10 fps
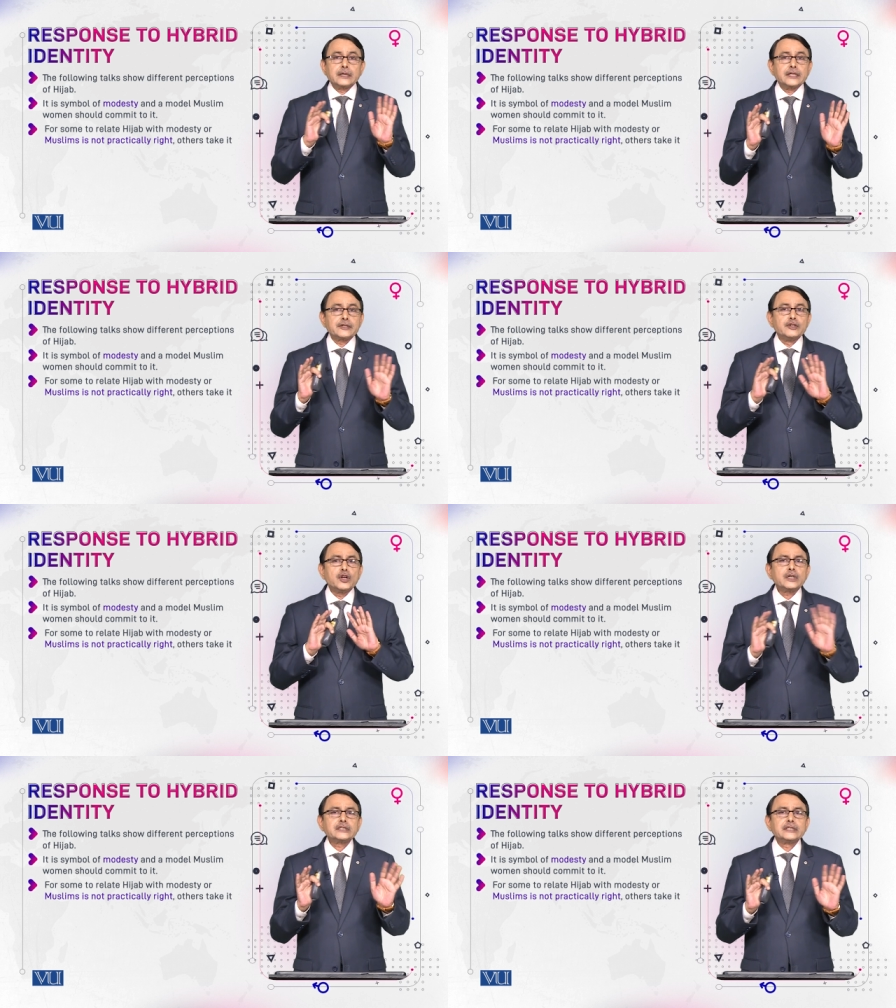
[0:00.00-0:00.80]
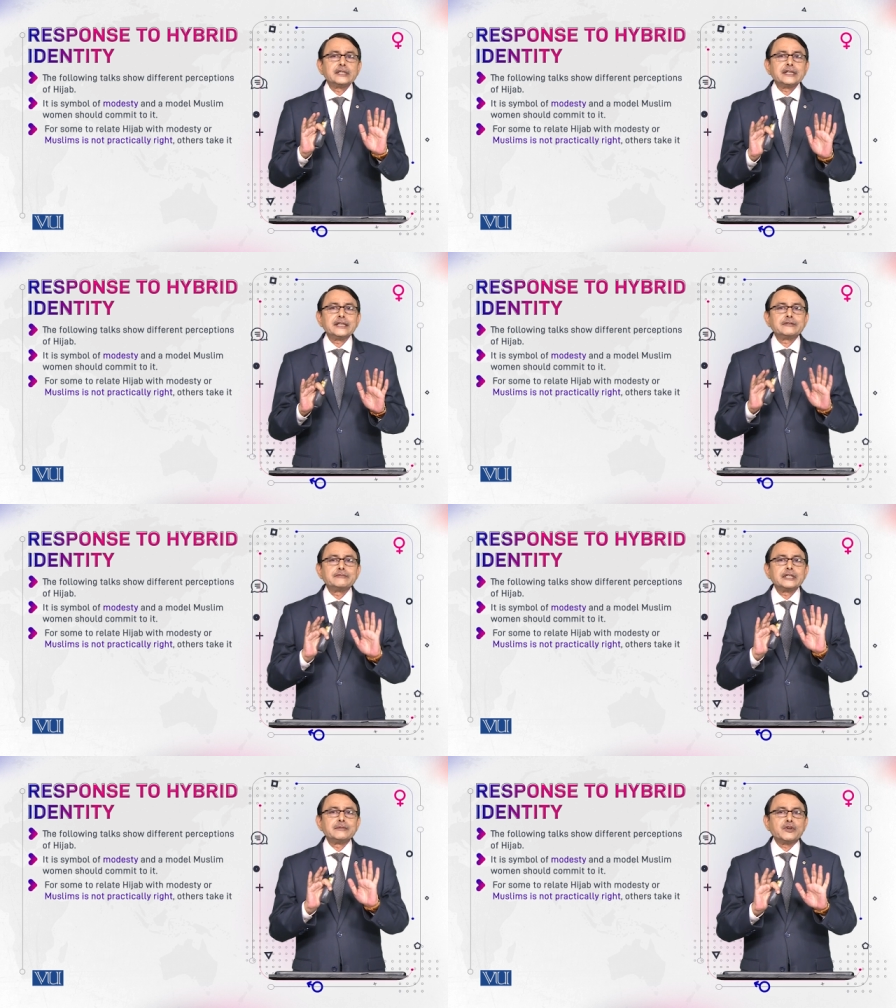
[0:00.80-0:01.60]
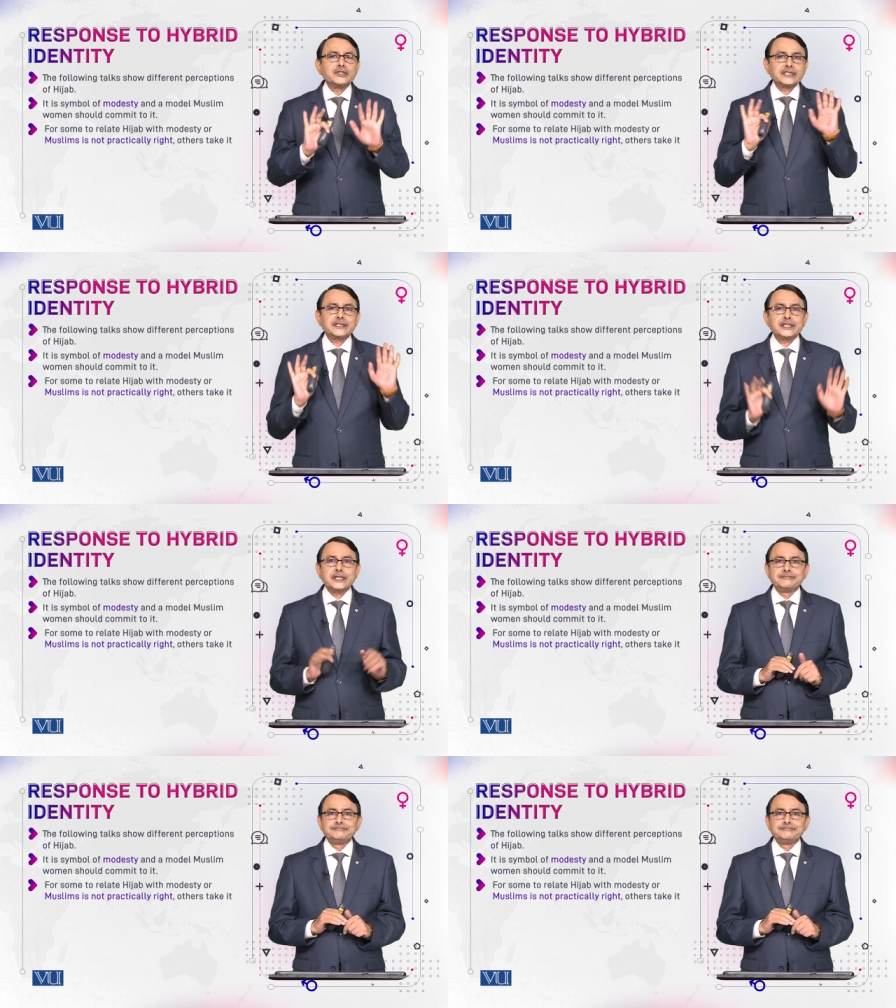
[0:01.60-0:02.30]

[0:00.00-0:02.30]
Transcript: does not relate with modesty